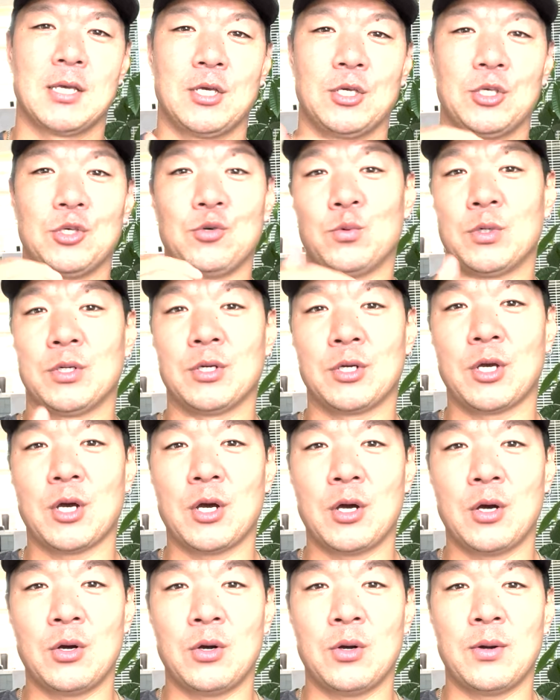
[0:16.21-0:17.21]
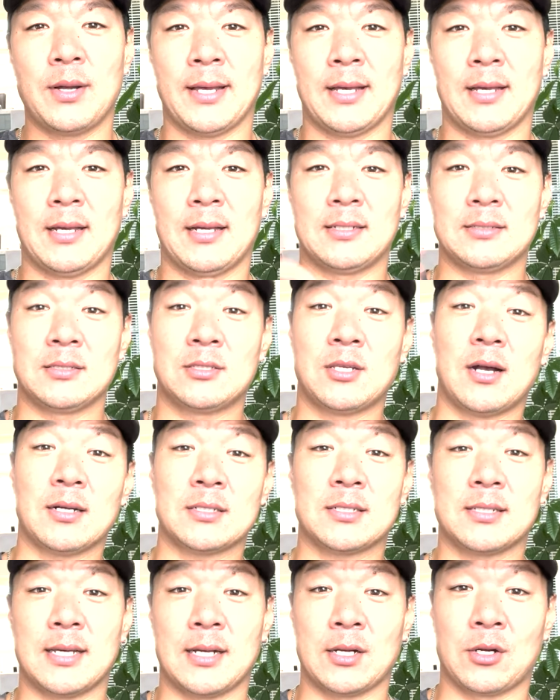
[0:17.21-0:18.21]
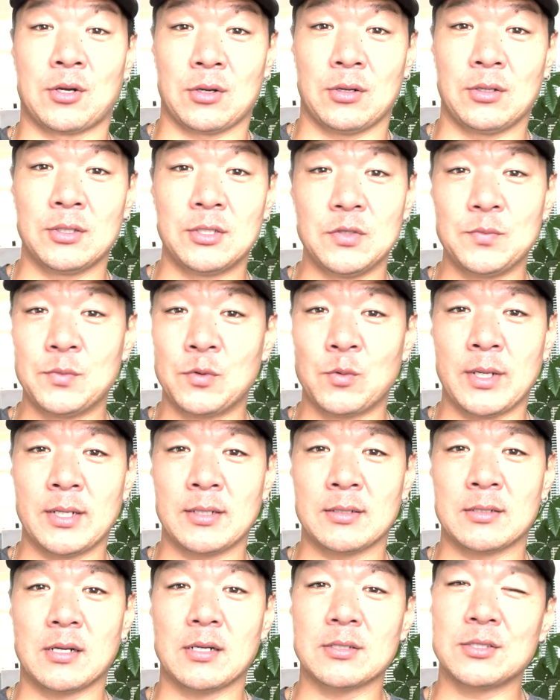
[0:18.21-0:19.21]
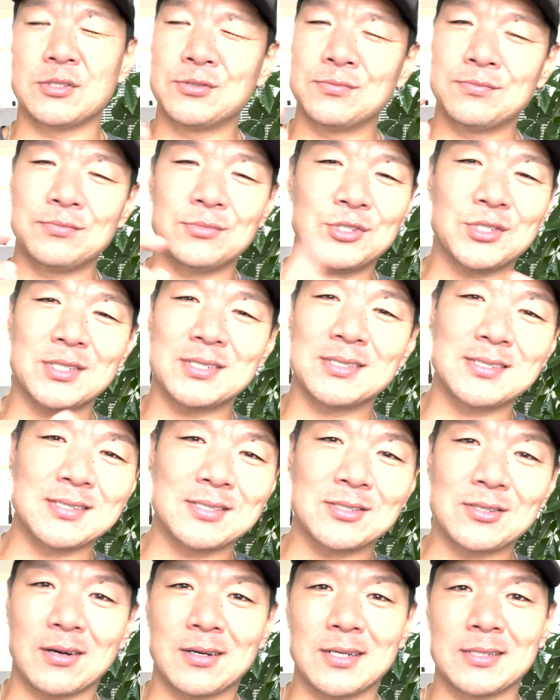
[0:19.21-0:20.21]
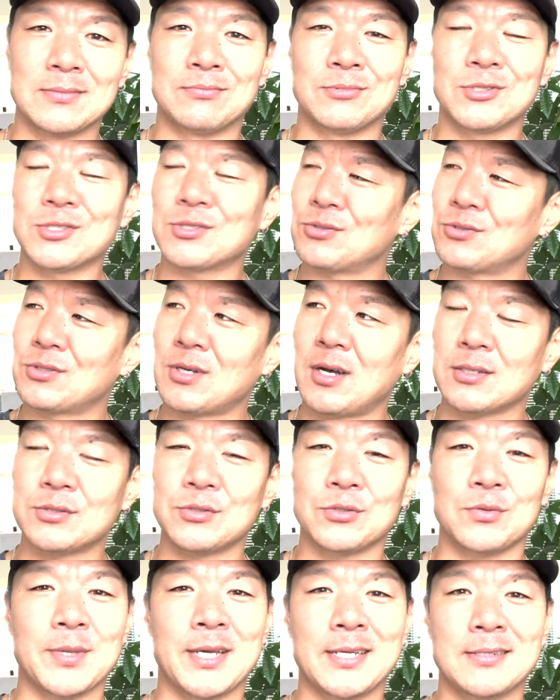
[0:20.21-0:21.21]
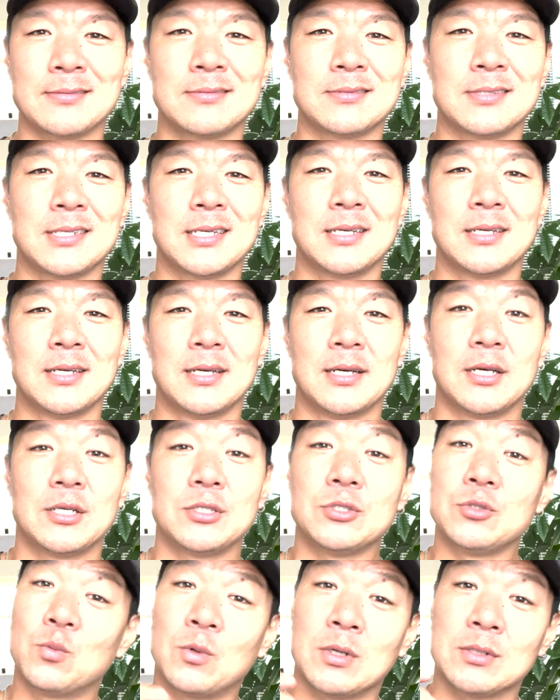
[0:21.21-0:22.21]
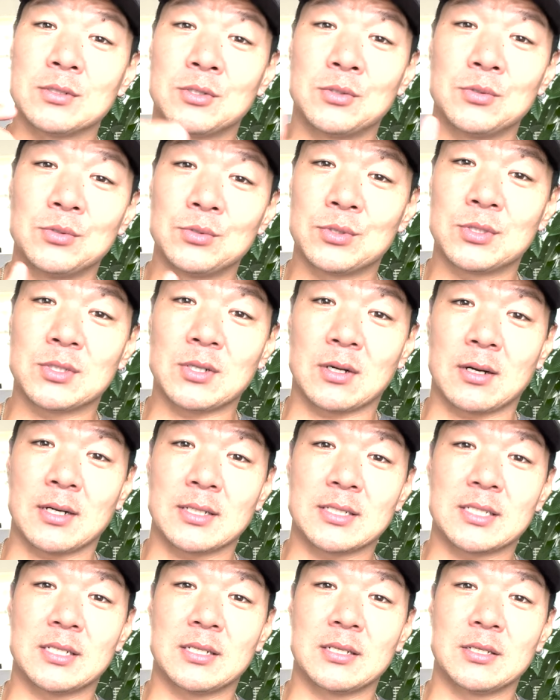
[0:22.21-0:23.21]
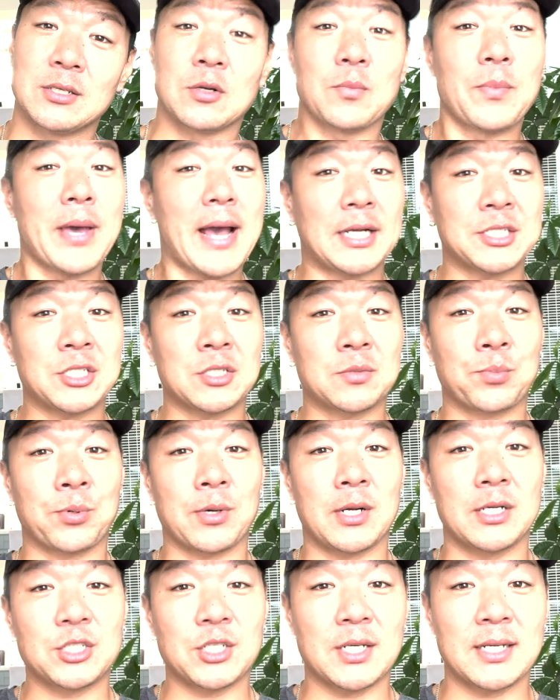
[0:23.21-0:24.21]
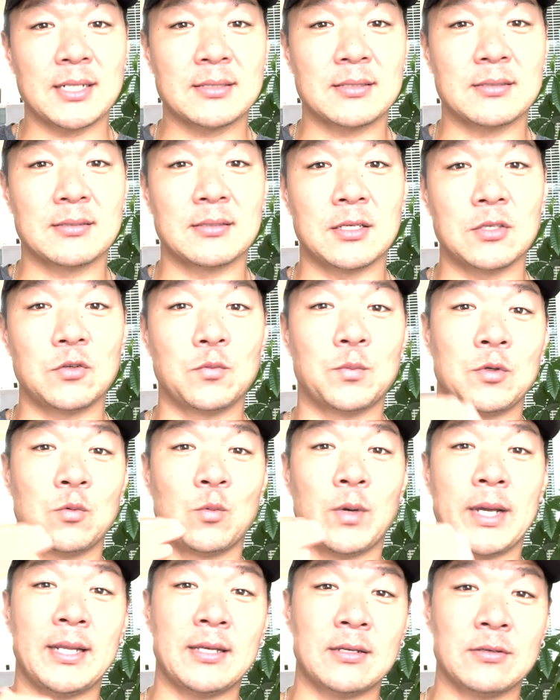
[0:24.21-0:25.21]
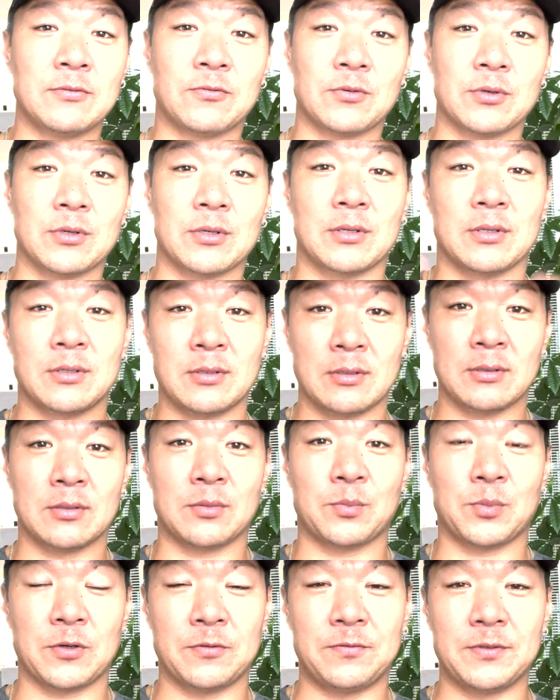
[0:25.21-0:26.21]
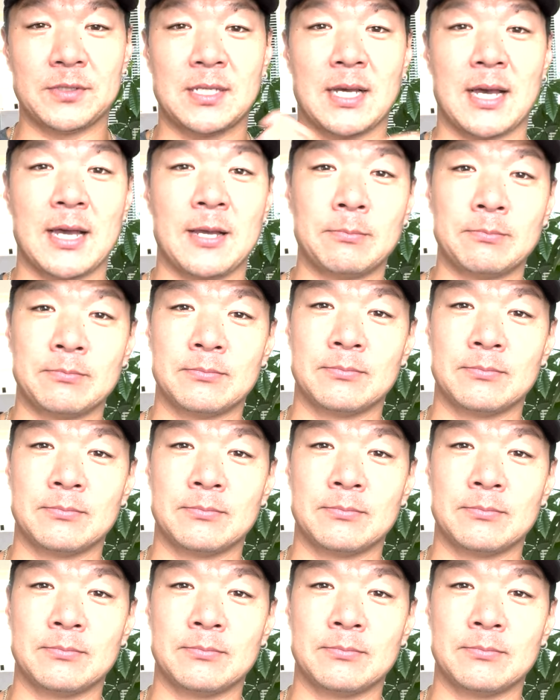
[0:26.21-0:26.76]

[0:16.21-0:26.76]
You wanna go and talk to that girl that you've been waiting to talk to? Just get started. Just go talk to her, man. You want to start your passion project that you've been waiting for the perfect time?